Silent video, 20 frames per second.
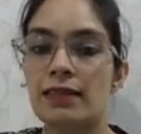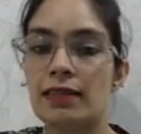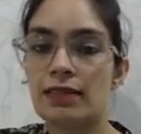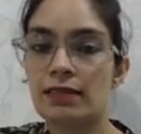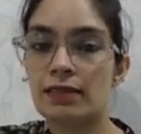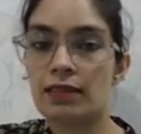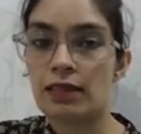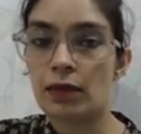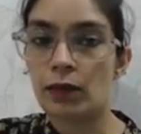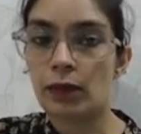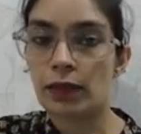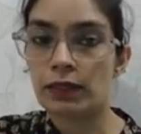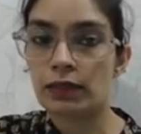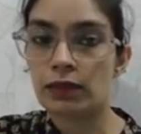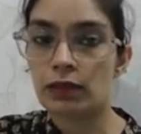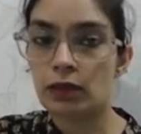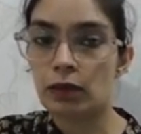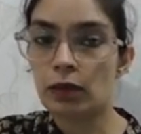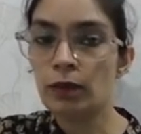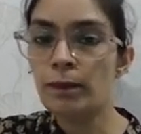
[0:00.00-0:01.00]
is
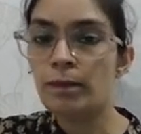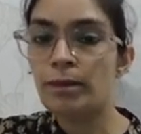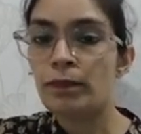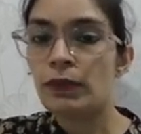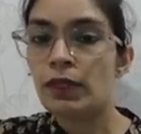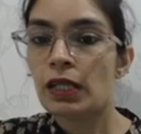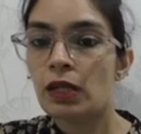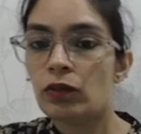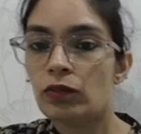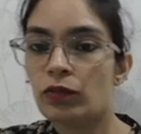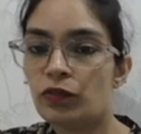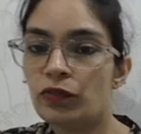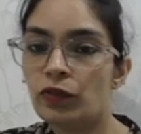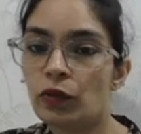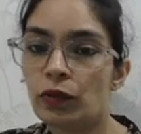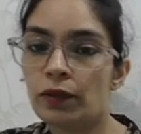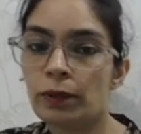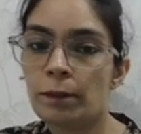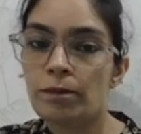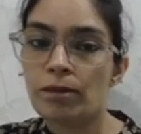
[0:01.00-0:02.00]
equals to
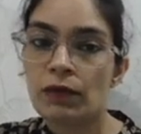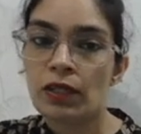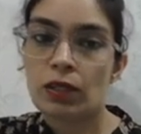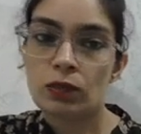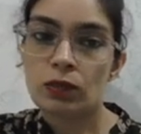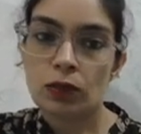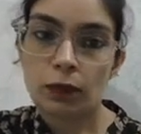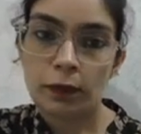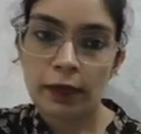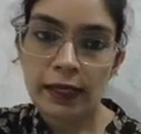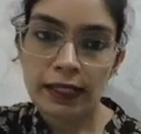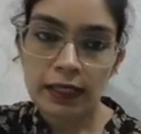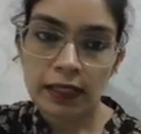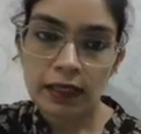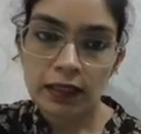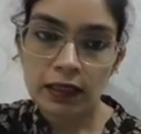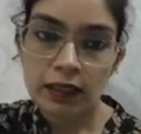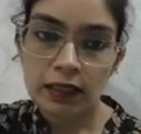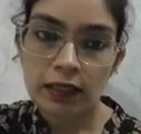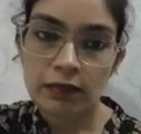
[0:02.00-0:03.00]
4. So when
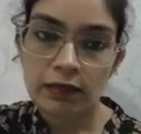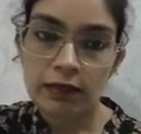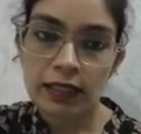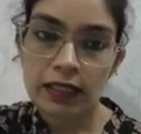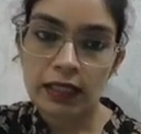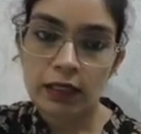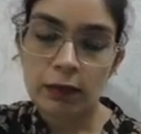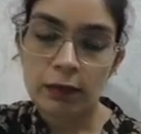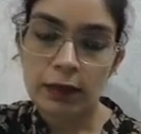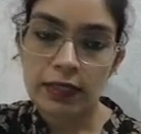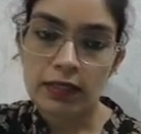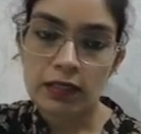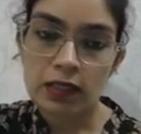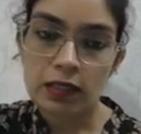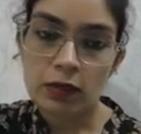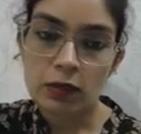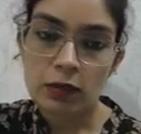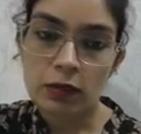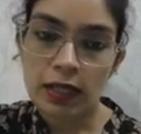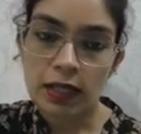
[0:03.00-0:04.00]
in the given
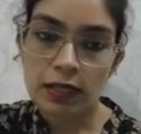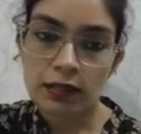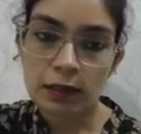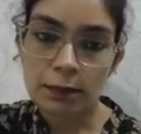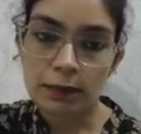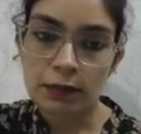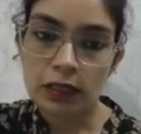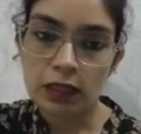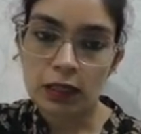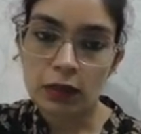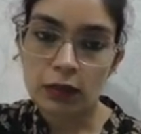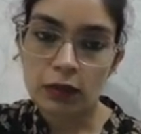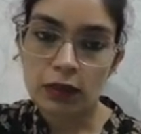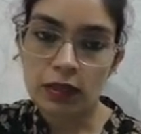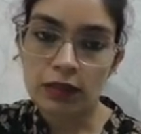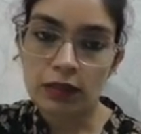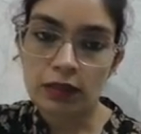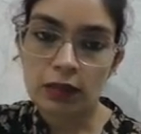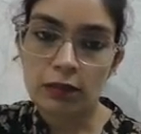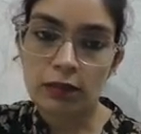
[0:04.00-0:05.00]
equation you are
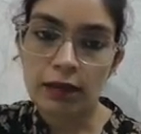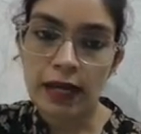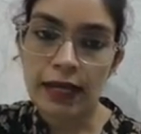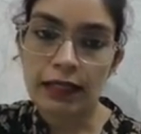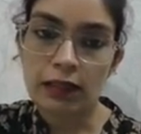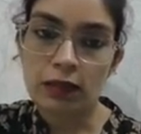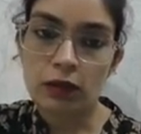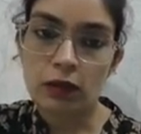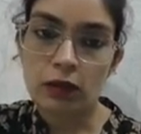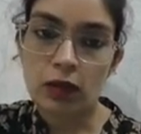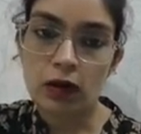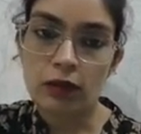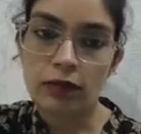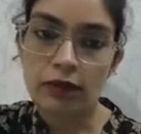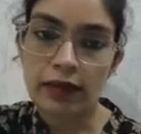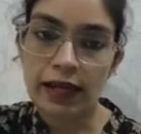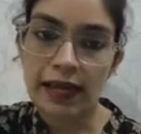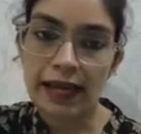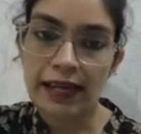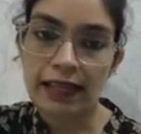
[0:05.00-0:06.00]
substituting the value
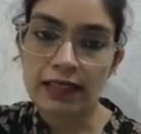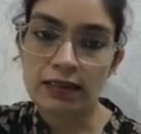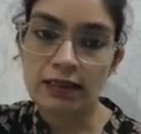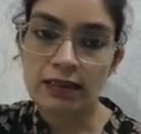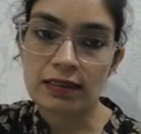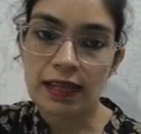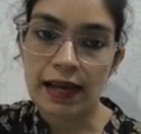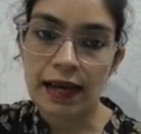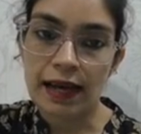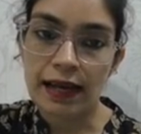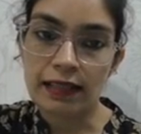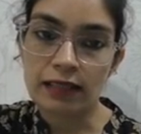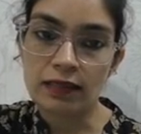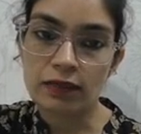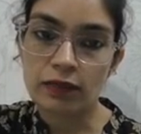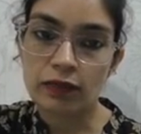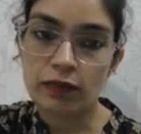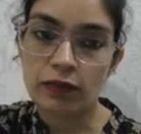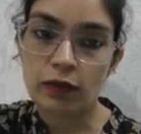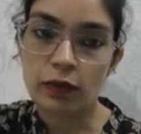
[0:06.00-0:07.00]
of x
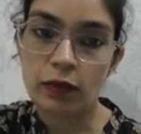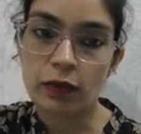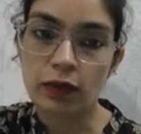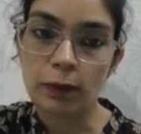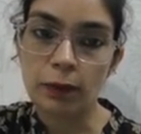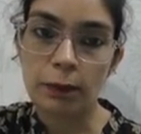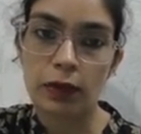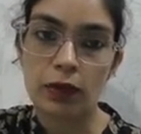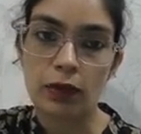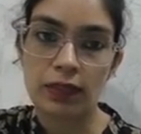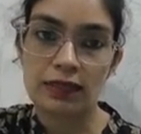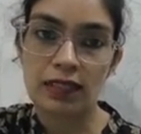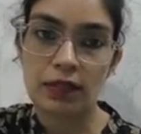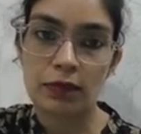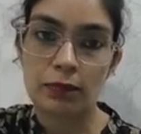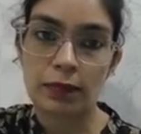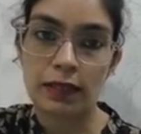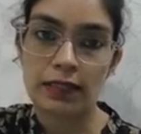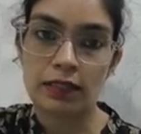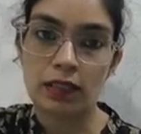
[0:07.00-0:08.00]
as 4, because
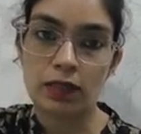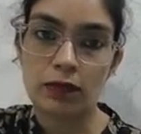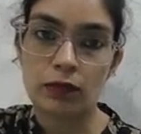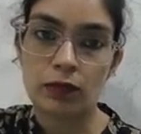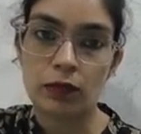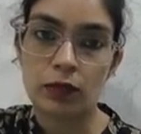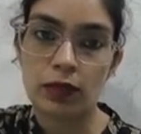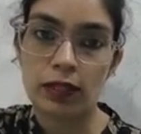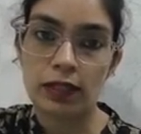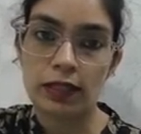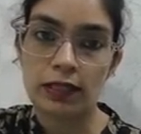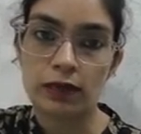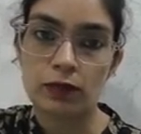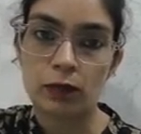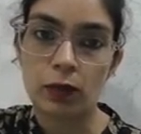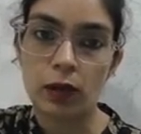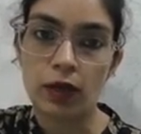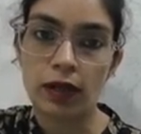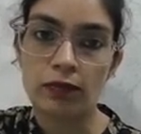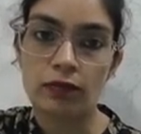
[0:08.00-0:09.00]
I mentioned 4 is
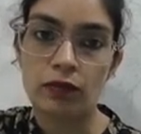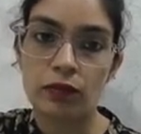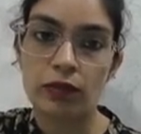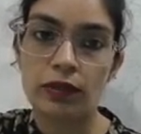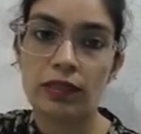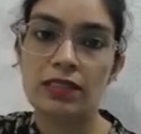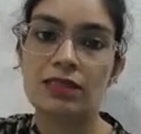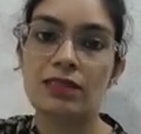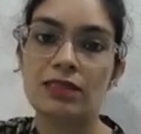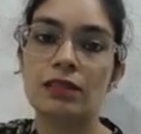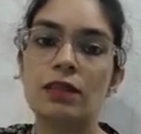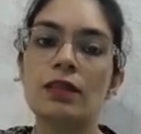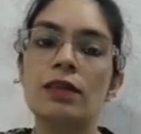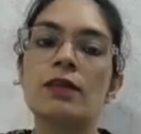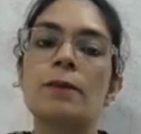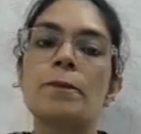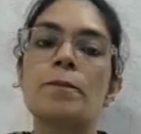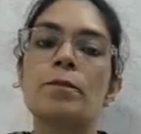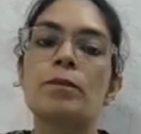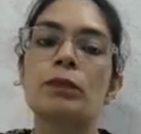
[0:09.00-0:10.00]
what? 4 is the
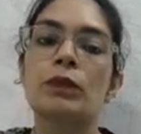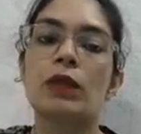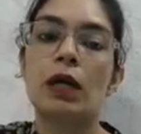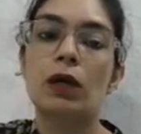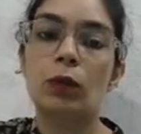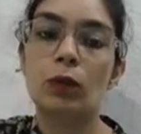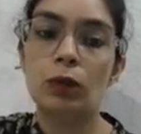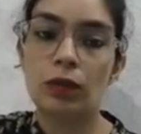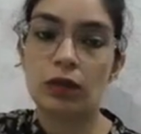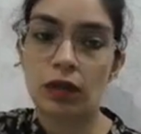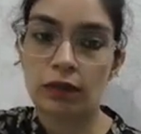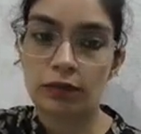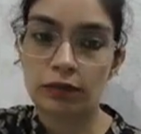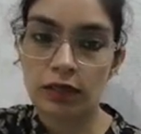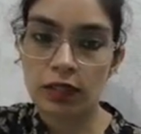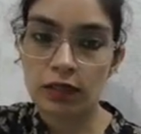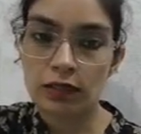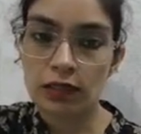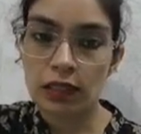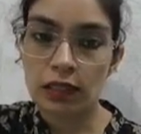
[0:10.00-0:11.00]
root
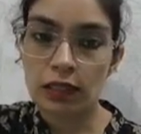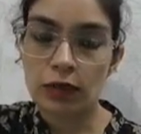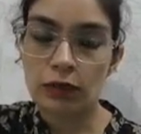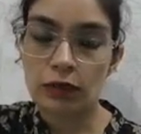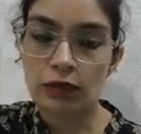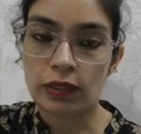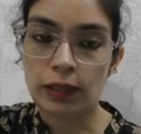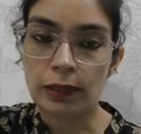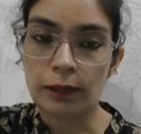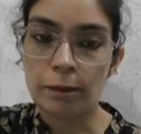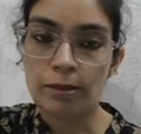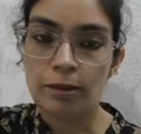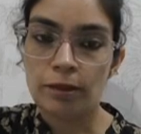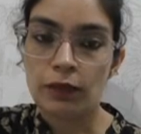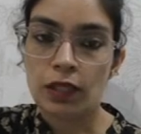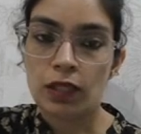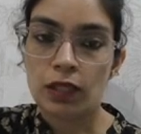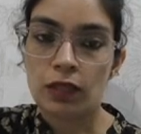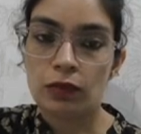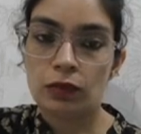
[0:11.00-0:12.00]
of the solution.
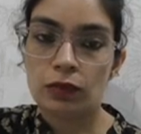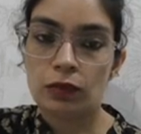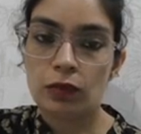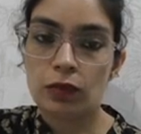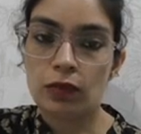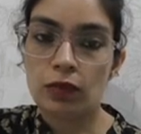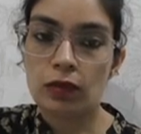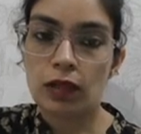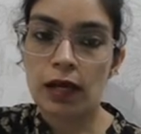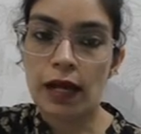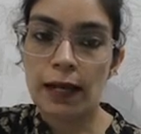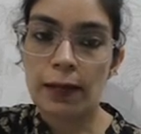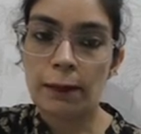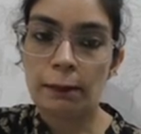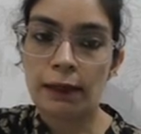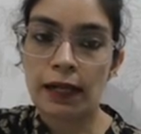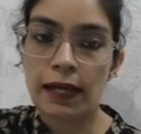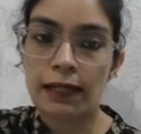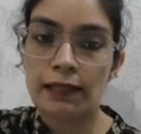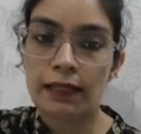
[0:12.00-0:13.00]
So I
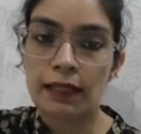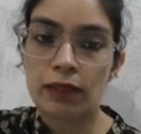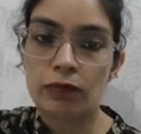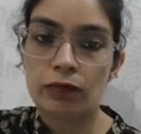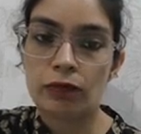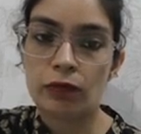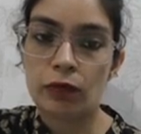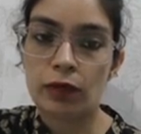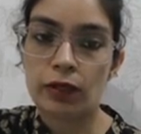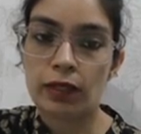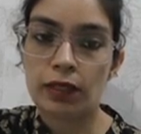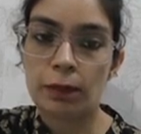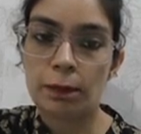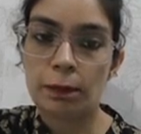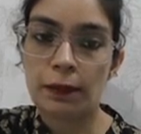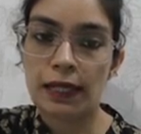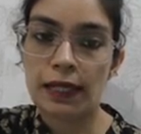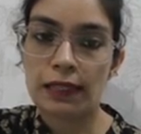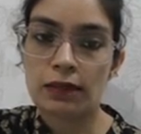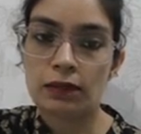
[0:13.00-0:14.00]
am writing 4 in
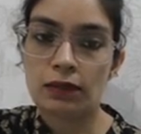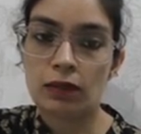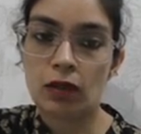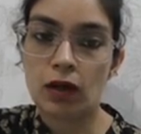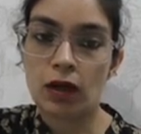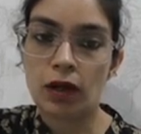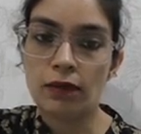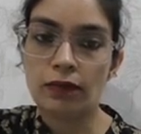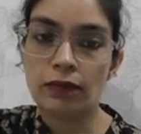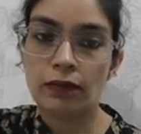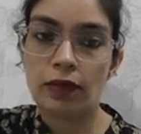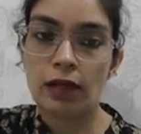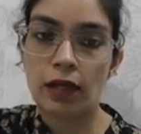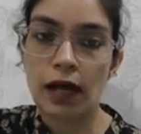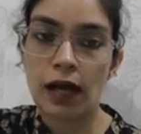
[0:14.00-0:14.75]
place of,